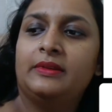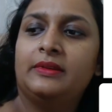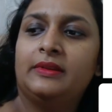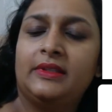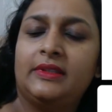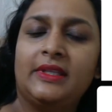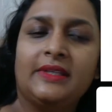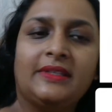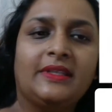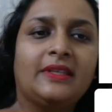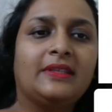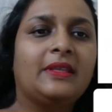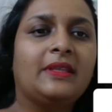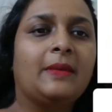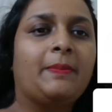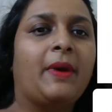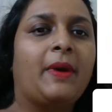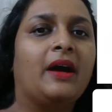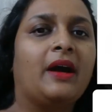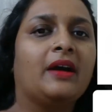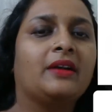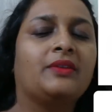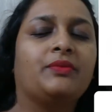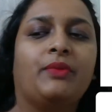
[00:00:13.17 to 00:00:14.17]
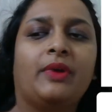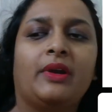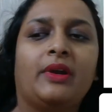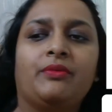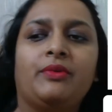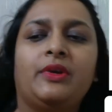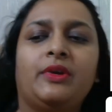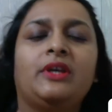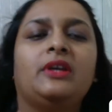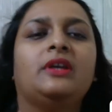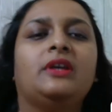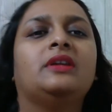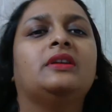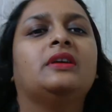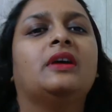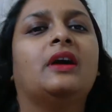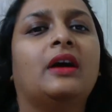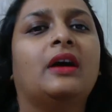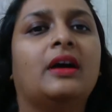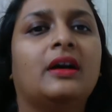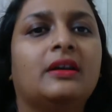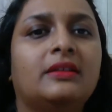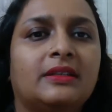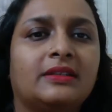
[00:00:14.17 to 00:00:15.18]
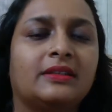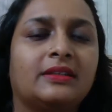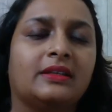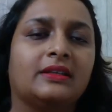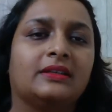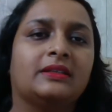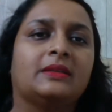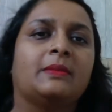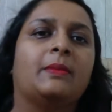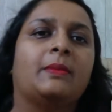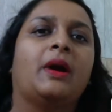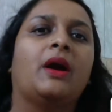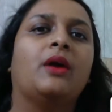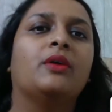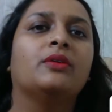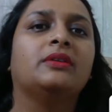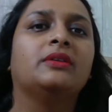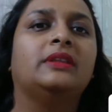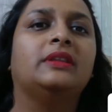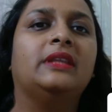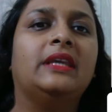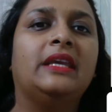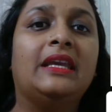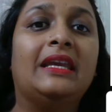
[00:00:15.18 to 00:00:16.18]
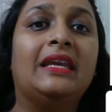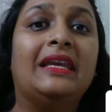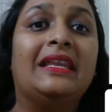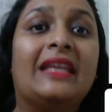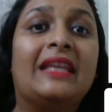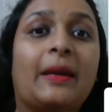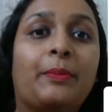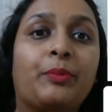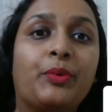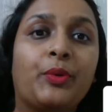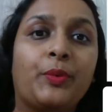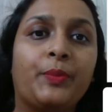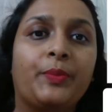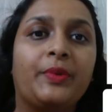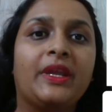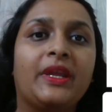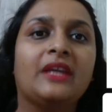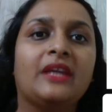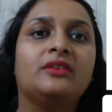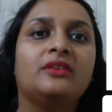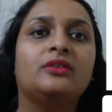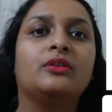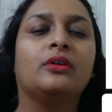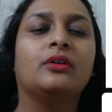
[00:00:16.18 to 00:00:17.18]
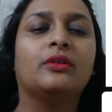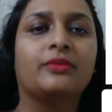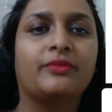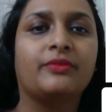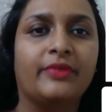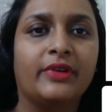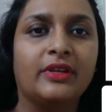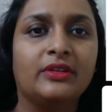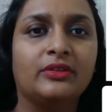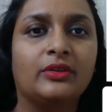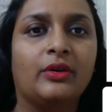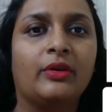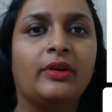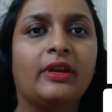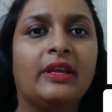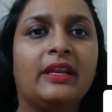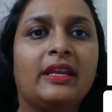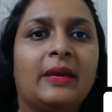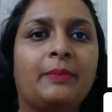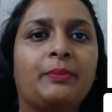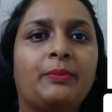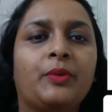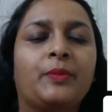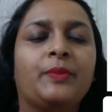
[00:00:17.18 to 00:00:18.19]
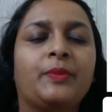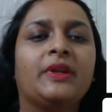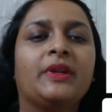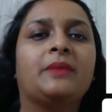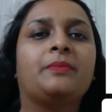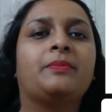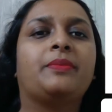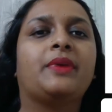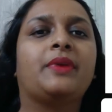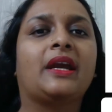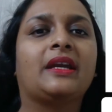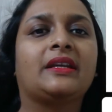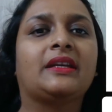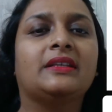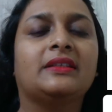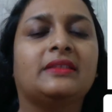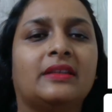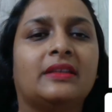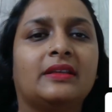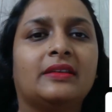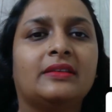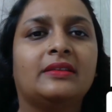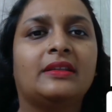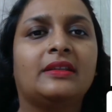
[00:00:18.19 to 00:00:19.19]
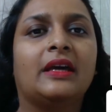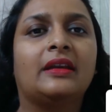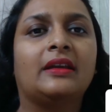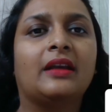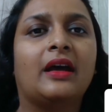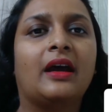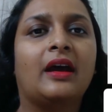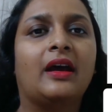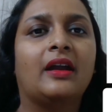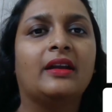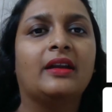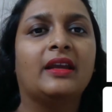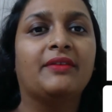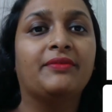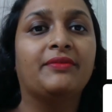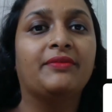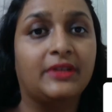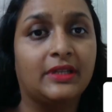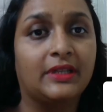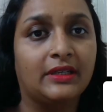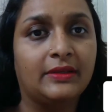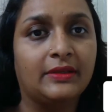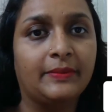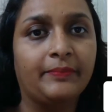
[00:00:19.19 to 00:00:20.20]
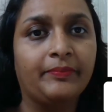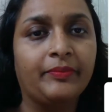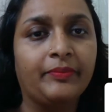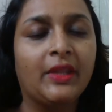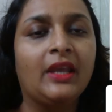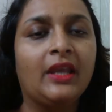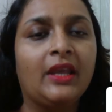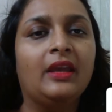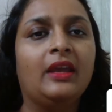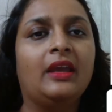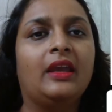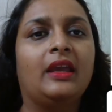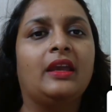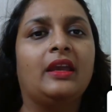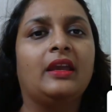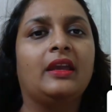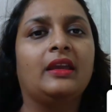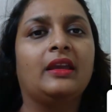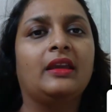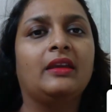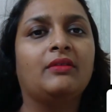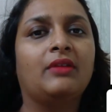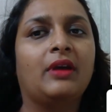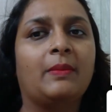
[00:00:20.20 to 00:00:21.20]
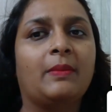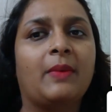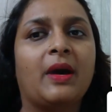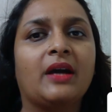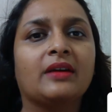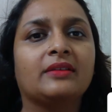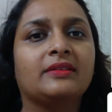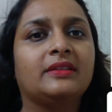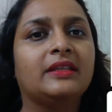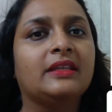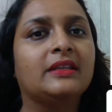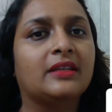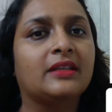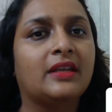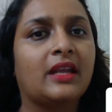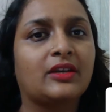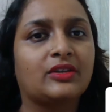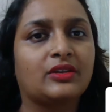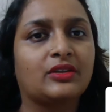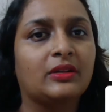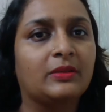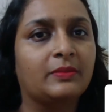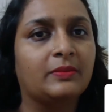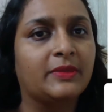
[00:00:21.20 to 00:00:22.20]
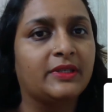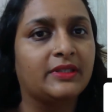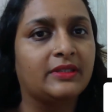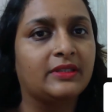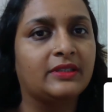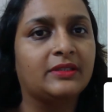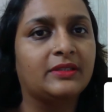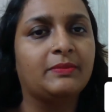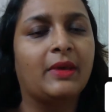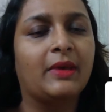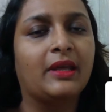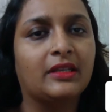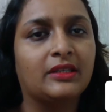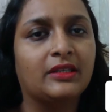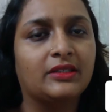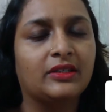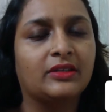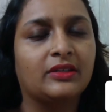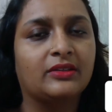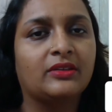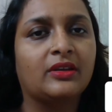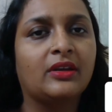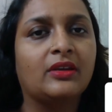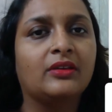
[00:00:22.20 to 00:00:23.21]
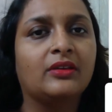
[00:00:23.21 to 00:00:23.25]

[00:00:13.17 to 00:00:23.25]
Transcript: This is the part where we discuss about the inappropriate doctrines or inappropriate practices that are evident among the international business managers.